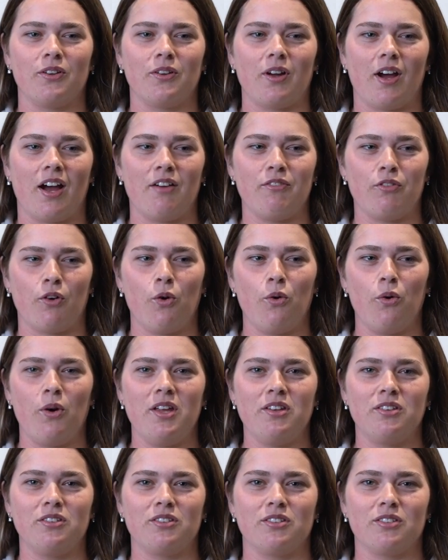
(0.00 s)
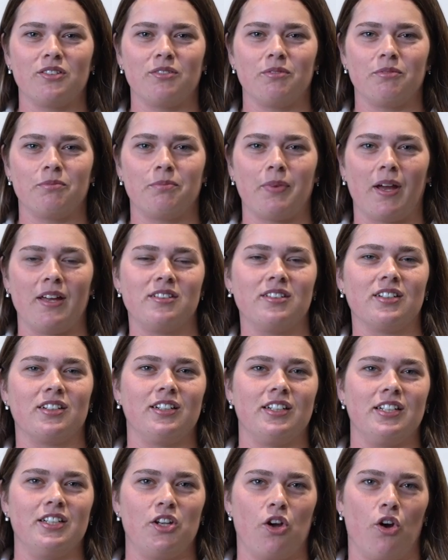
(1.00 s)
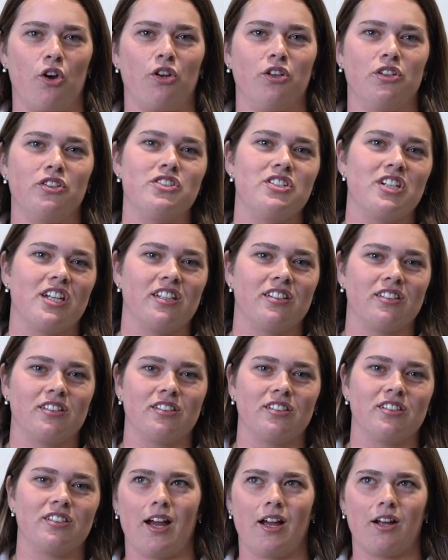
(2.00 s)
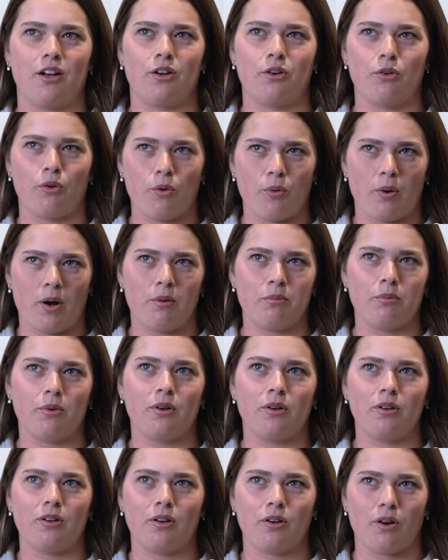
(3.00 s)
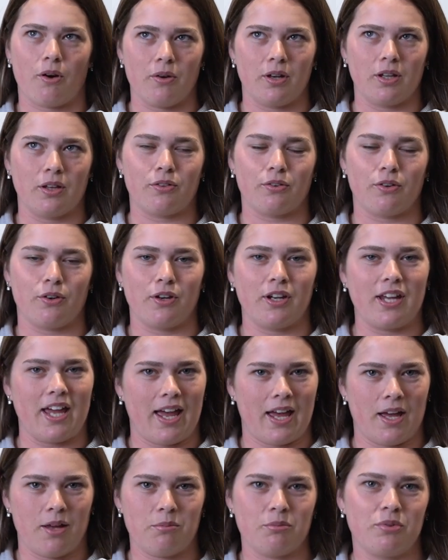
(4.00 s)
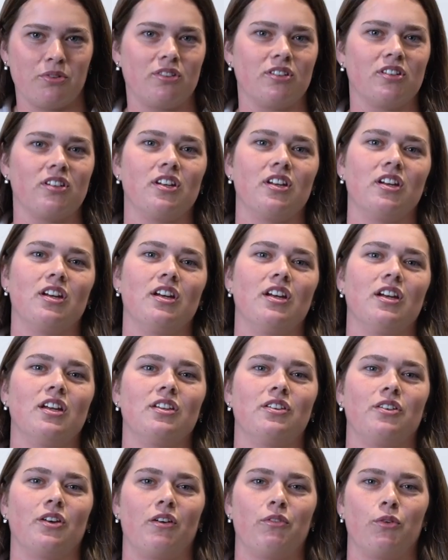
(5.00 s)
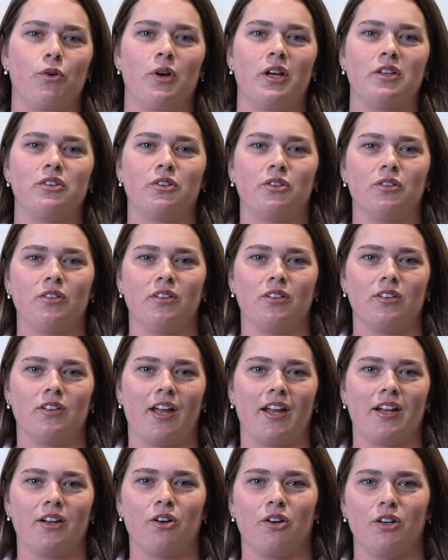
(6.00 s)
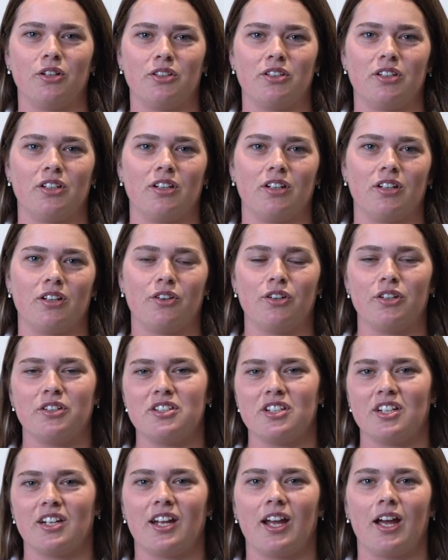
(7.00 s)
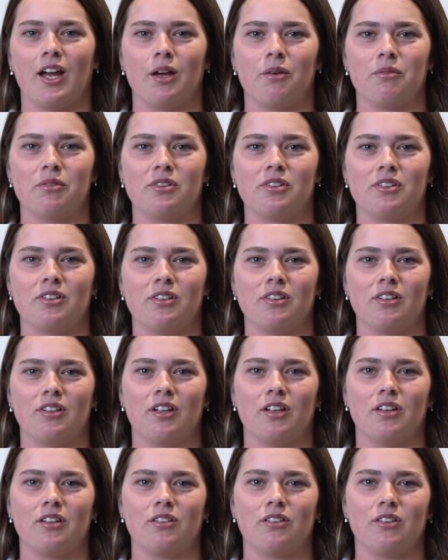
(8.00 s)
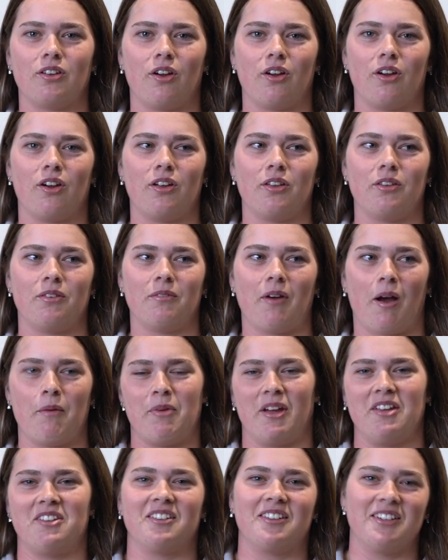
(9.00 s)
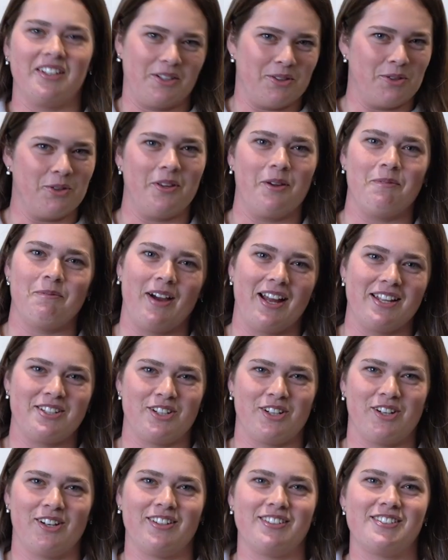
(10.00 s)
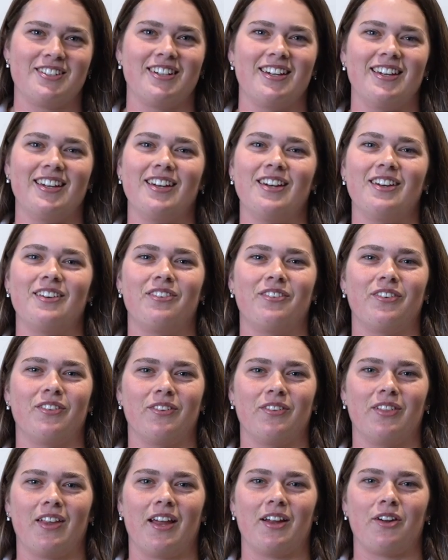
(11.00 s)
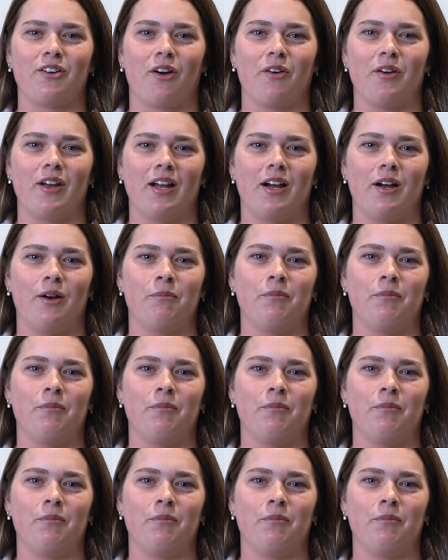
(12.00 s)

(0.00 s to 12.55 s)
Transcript: I've always basically known Jesus. I grew up going through camps, so I've always gone to Christian camps. So I basically call them my church, growing up.